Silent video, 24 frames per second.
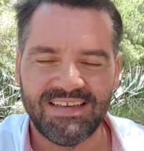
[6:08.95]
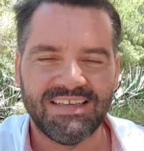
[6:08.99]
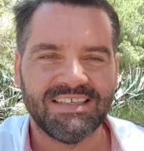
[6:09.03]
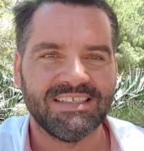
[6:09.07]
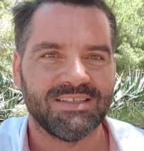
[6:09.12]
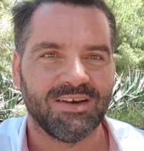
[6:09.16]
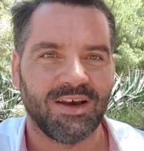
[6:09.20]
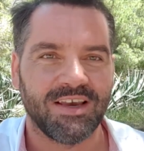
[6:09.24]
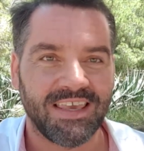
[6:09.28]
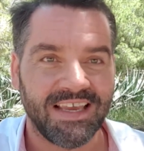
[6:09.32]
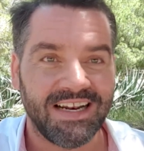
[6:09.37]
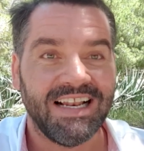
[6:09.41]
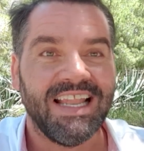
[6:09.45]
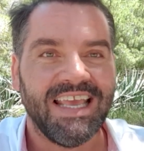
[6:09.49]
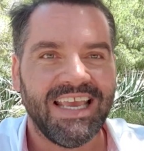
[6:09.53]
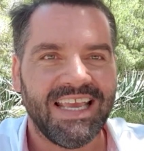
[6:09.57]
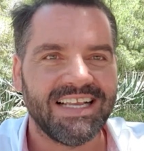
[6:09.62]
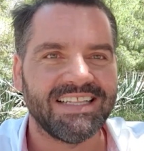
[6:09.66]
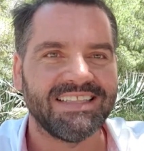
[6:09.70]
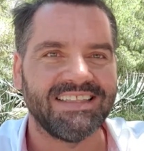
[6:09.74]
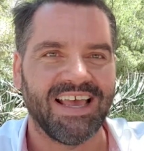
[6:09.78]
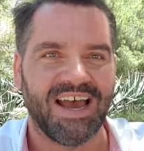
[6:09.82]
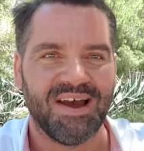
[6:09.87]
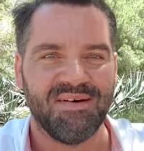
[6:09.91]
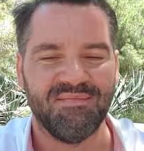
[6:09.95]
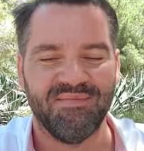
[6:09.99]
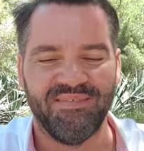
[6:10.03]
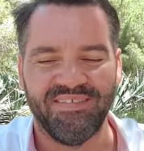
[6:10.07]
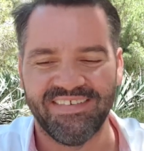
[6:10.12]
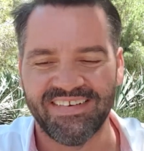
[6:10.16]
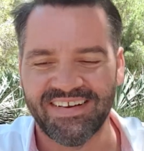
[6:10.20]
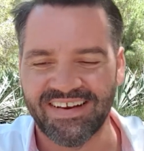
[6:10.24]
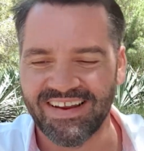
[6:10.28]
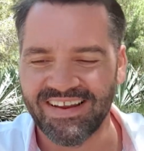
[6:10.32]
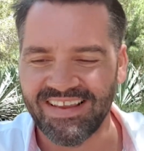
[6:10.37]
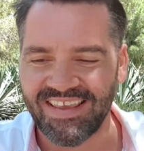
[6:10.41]
So I can lead them.
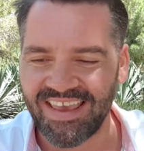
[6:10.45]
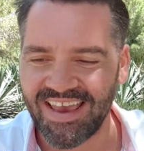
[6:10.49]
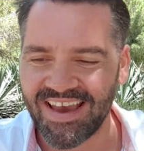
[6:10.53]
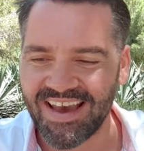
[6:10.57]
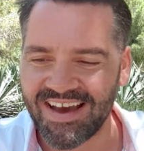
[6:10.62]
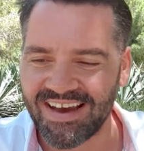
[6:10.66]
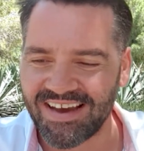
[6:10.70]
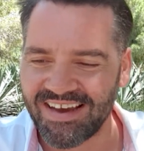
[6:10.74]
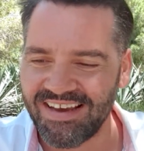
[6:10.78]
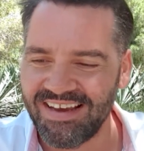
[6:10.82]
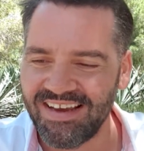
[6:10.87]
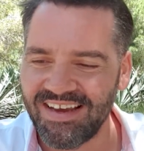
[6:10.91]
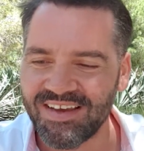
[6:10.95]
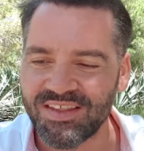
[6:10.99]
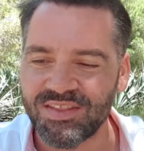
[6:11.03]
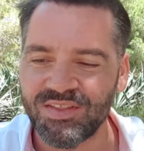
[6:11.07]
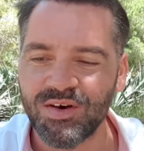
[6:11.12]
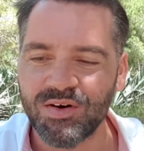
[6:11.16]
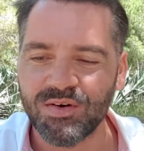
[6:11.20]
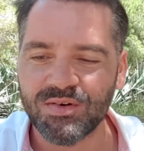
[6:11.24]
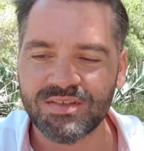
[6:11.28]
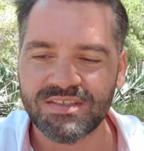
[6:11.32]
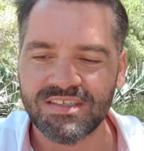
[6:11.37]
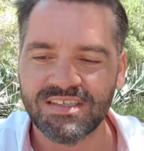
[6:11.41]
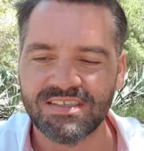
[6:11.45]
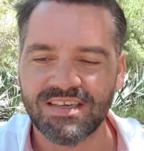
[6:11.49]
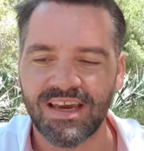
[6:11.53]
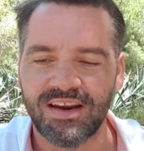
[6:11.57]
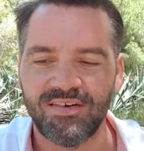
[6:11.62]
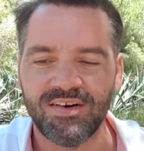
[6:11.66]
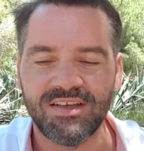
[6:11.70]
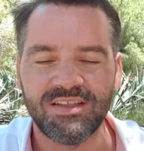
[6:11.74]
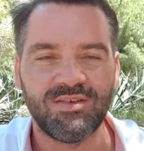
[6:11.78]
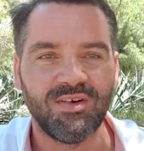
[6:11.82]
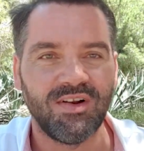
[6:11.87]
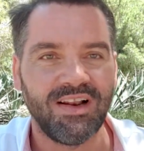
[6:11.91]
Yeah, those
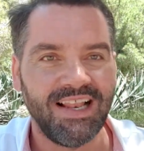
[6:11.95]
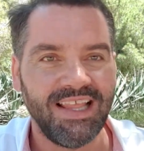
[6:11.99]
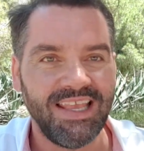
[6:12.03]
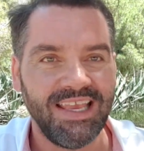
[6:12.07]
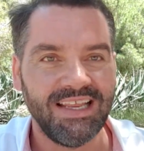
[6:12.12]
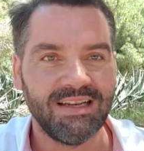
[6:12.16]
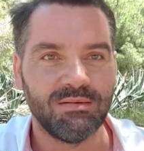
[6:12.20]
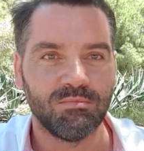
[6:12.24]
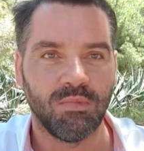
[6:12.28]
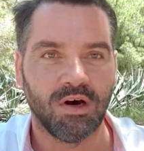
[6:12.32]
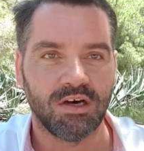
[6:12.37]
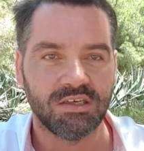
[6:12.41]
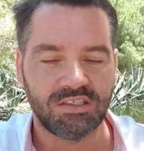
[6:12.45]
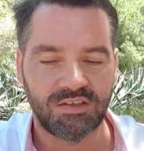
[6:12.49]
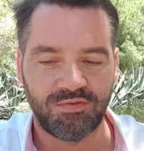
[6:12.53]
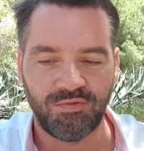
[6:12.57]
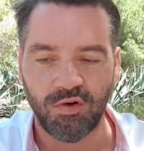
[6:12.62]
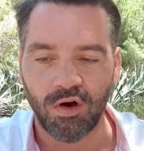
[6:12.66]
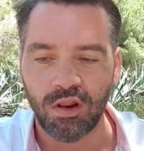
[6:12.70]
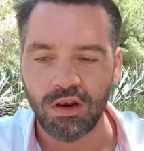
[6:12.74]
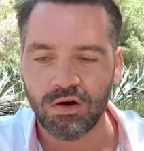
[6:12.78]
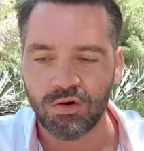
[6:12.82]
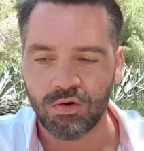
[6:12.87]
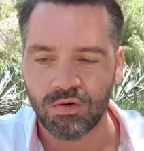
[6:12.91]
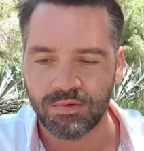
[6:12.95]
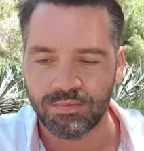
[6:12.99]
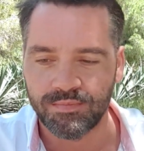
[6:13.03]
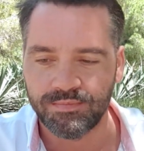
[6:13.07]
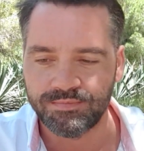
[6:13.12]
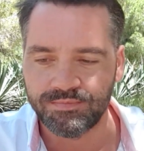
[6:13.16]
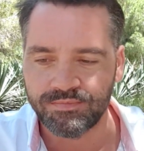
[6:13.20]
desiring to lead must follow.